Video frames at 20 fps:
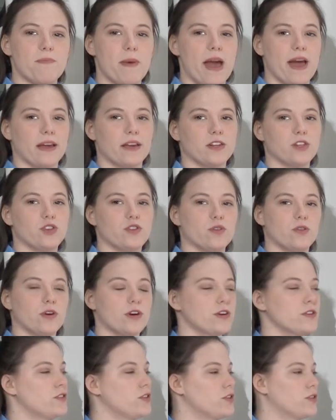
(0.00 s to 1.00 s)
baggage
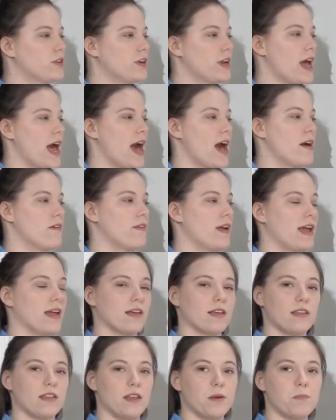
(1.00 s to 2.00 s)
doors, you could have a
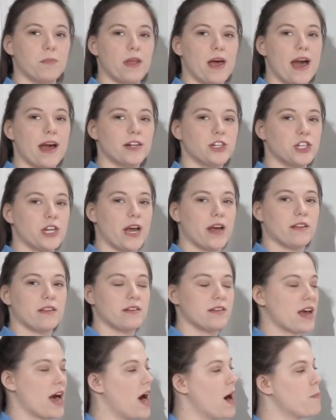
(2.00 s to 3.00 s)
clip latch at the
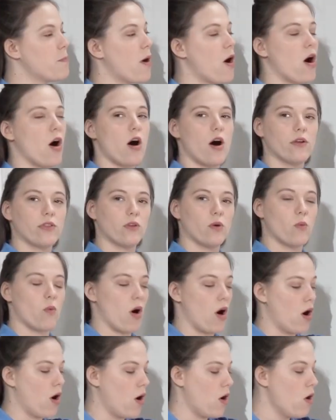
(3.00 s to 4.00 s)
top on the
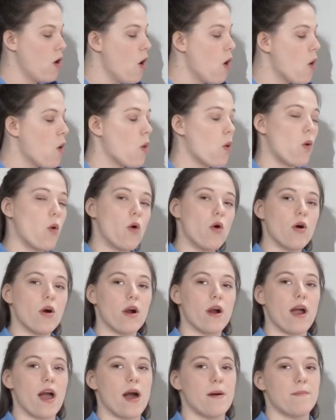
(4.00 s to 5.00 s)
wall
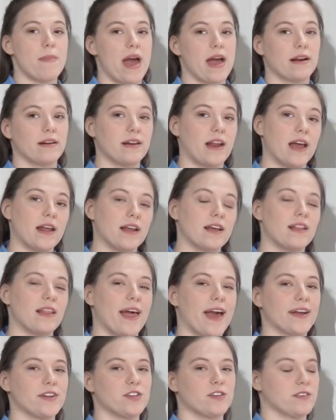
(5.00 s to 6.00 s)
or a magnetic
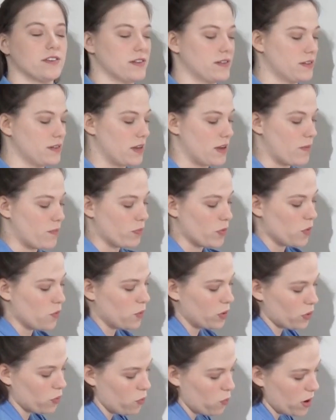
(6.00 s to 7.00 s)
latch system
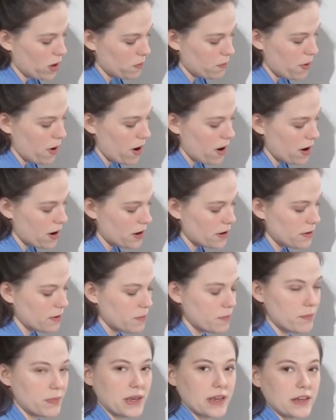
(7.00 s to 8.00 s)
with one part
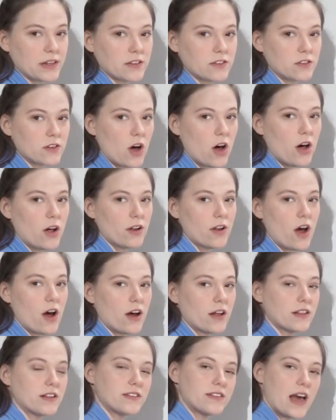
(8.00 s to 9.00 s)
being installed
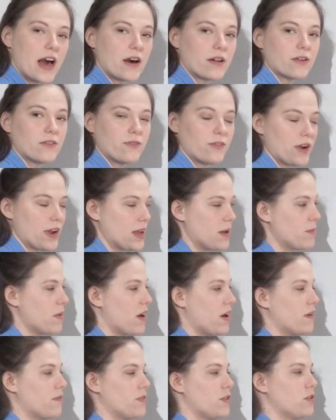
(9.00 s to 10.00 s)
on this outer frame
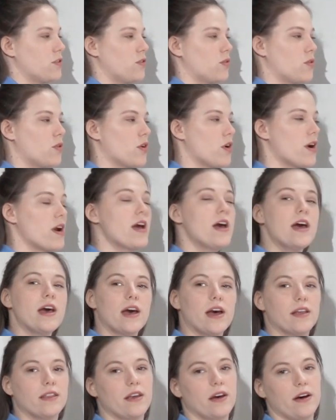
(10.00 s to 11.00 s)
of the door
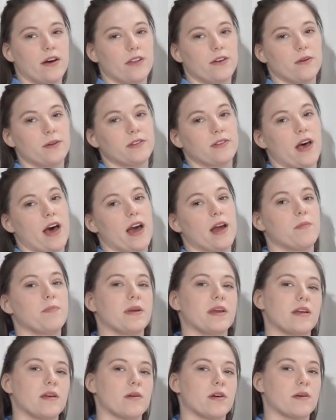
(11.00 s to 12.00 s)
and the other side
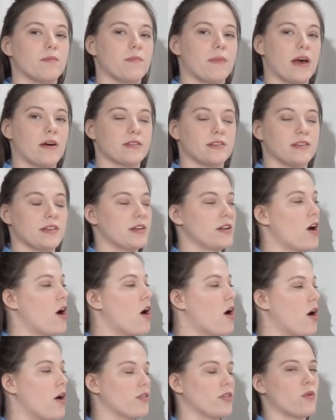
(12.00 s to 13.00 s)
being mounted
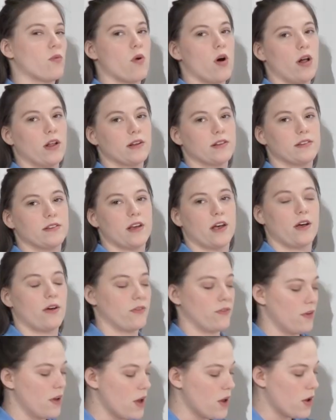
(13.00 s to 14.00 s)
on the wall
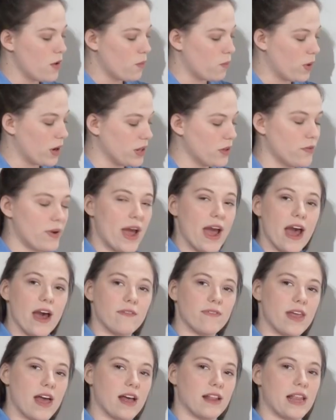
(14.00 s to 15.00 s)
itself. When you
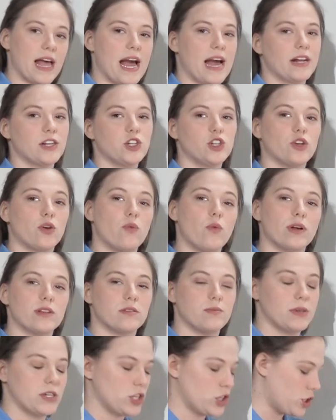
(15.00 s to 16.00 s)
have that latch, you'll want
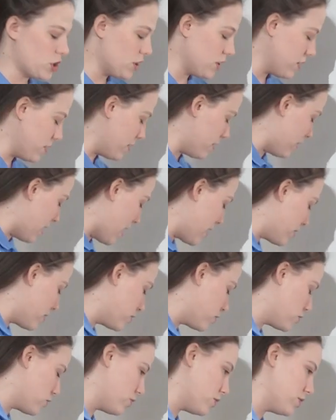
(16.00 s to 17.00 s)
to make sure that the
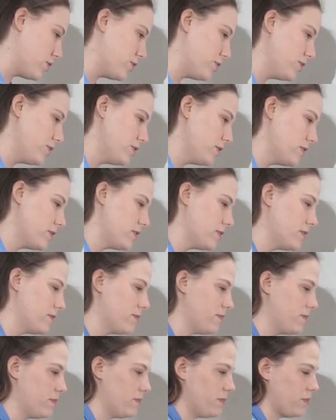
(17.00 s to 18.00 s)
screws
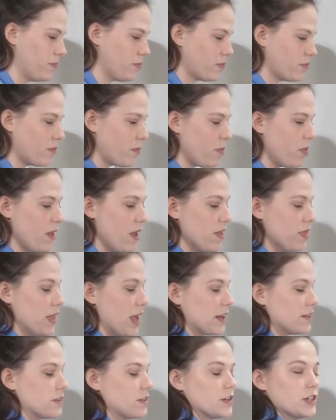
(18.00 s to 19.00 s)

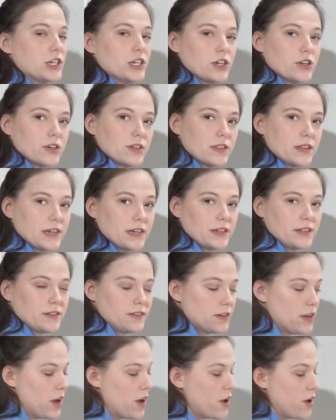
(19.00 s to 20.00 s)
that secure
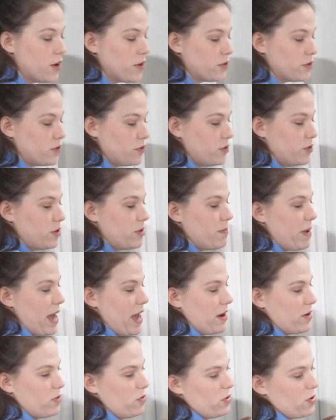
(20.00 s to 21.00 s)
this to the
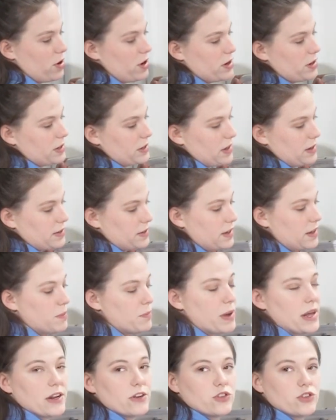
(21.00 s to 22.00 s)
bag door doesn't
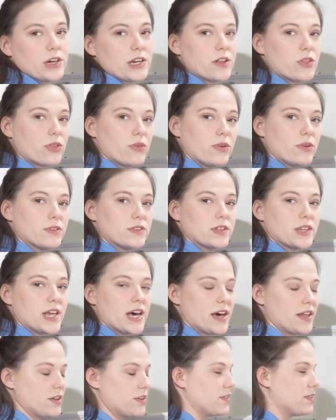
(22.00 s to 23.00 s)
penetrate through to the
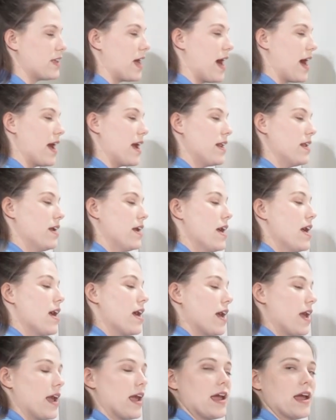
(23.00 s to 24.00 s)
other side
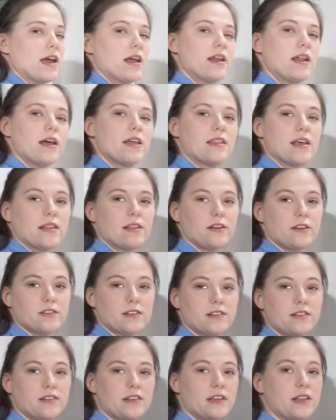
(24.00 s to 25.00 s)
and that there's
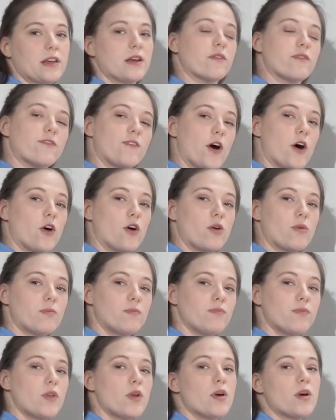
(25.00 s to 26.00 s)
a sealing foam,
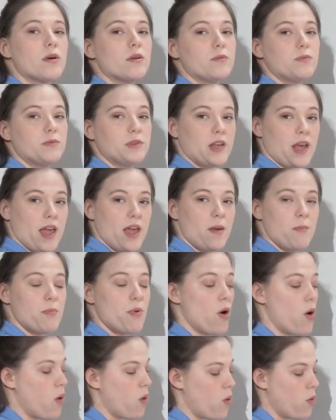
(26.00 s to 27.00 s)
tape,
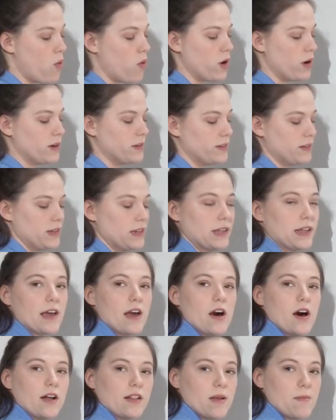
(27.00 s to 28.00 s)
or
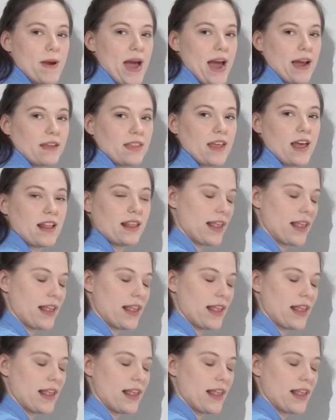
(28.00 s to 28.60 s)
sealant on the back of that